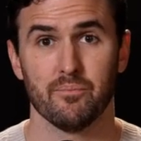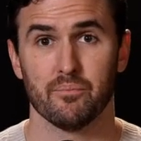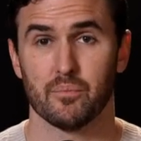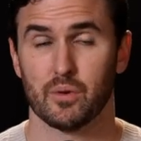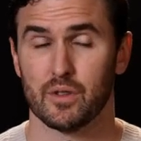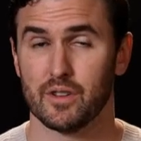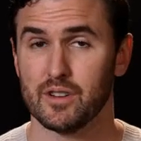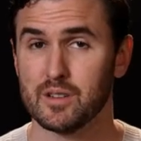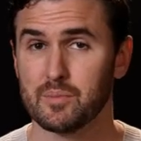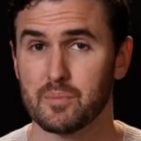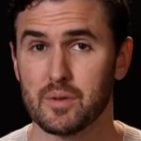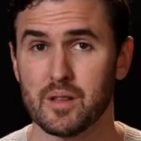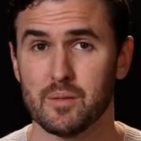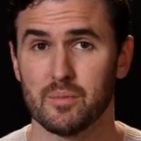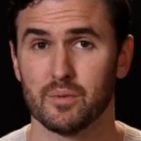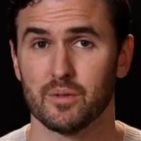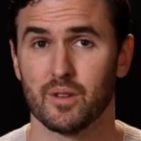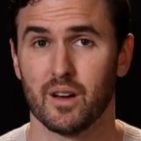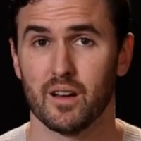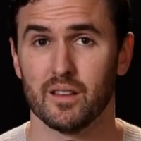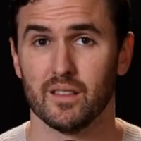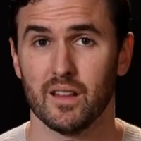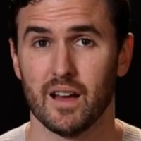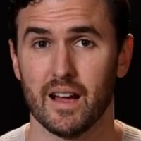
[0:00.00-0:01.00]
But there's
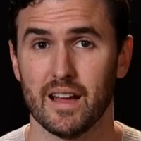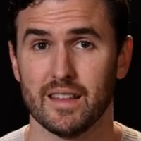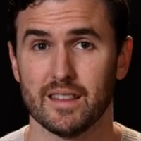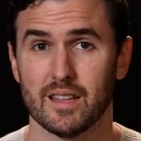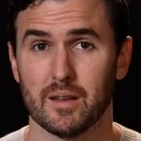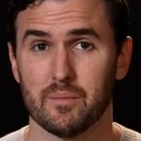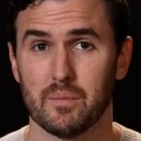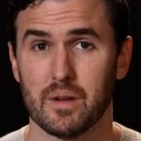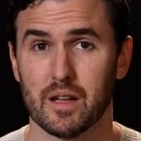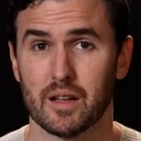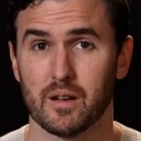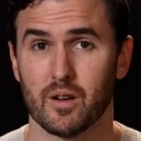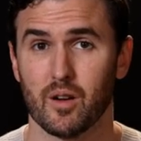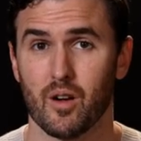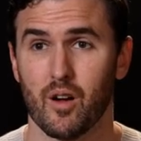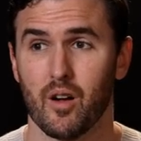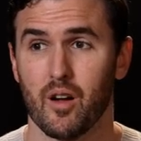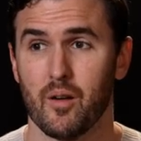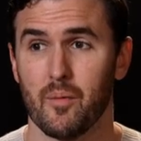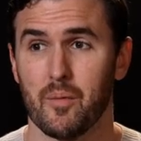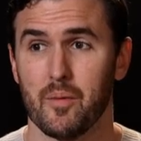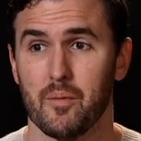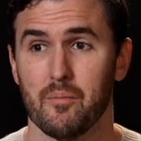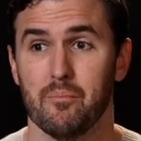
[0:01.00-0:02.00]
people online that make
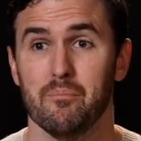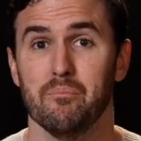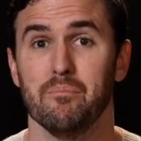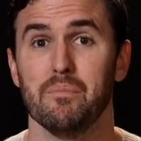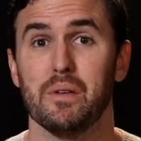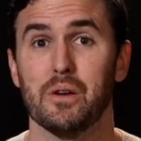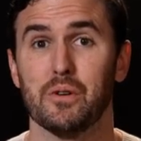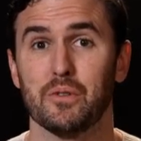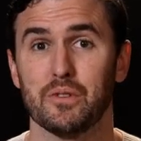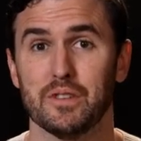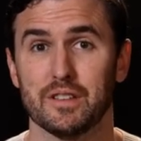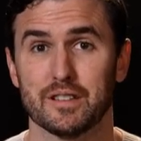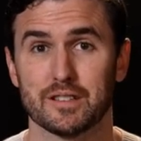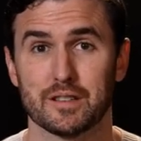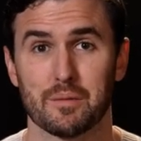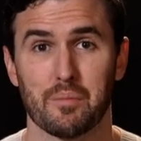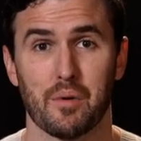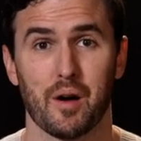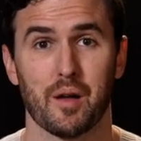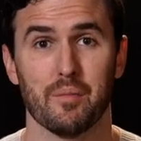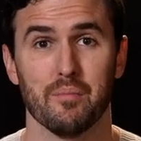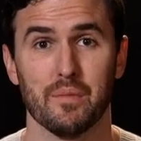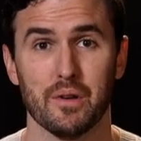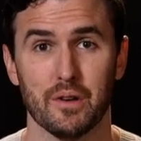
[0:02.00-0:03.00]
millions
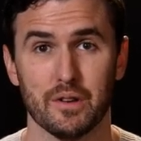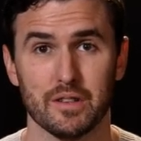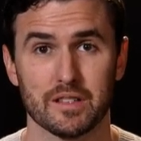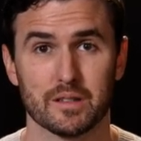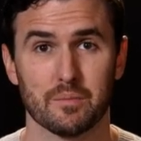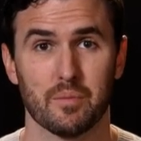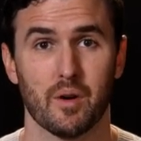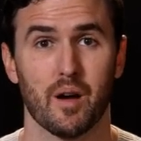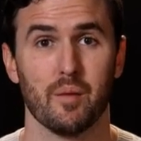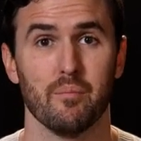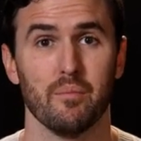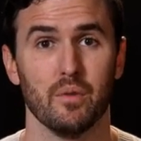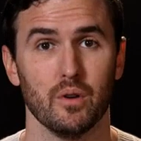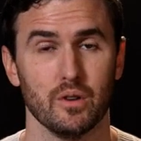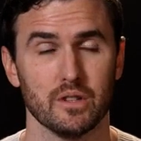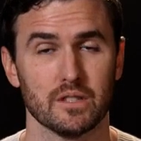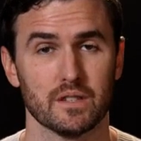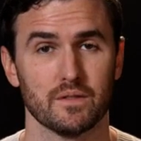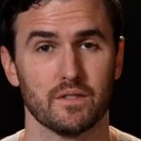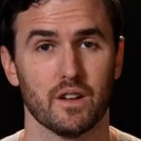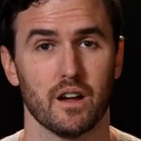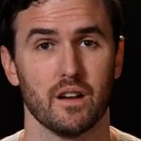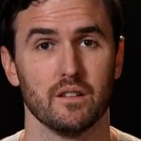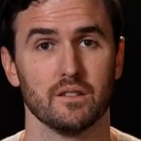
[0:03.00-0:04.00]
upon millions upon
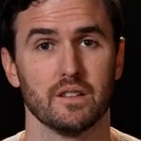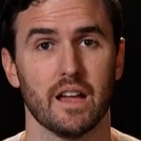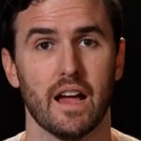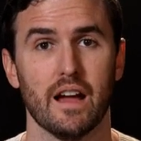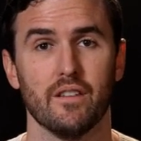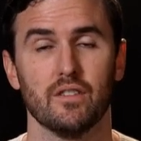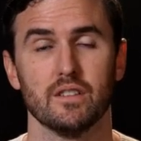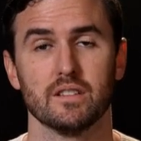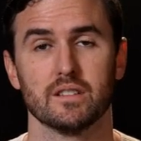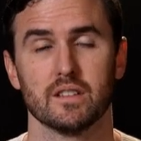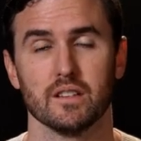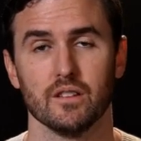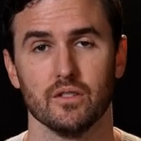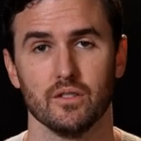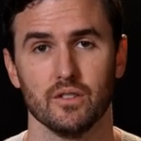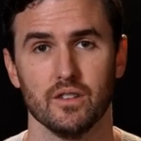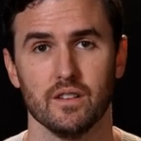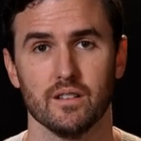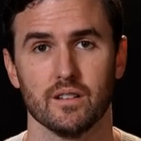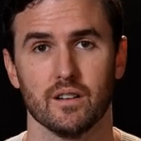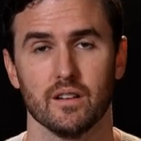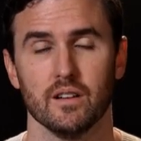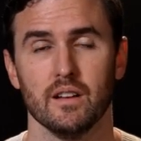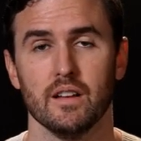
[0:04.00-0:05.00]
millions of dollars every single
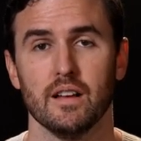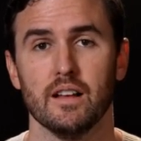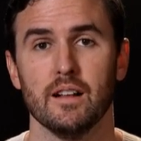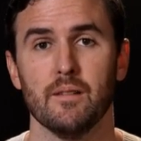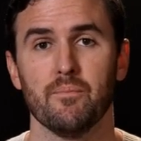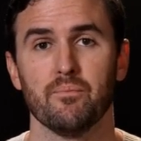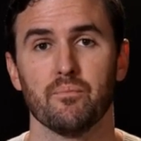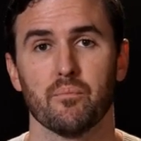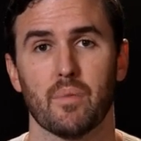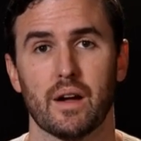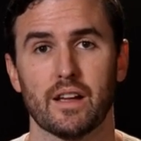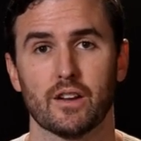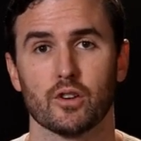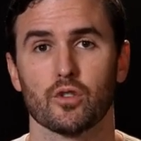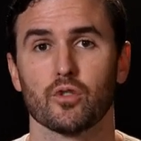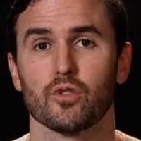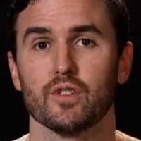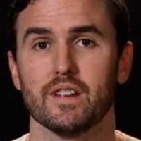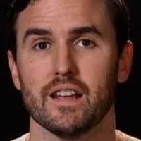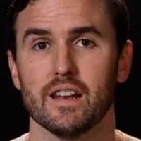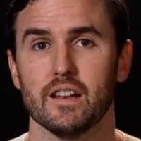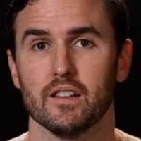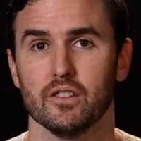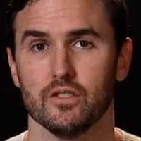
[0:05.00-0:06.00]
year by
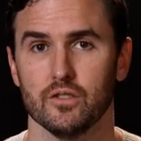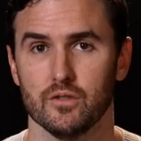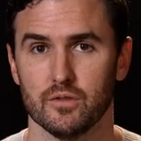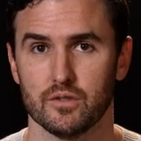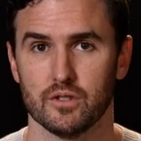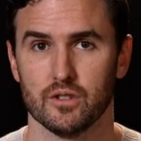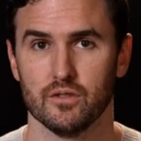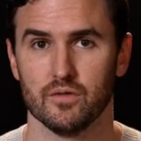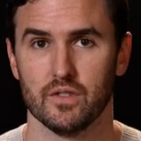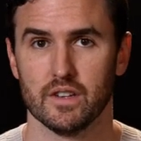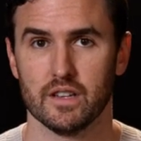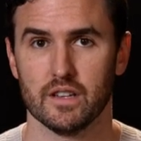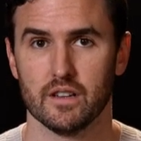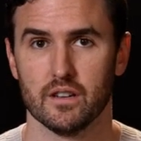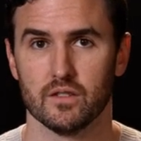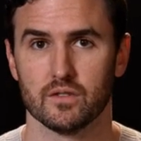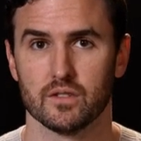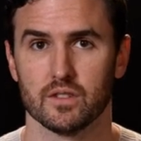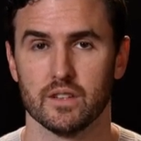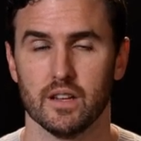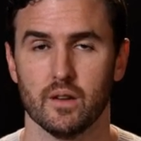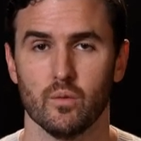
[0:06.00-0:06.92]
creating YouTube videos.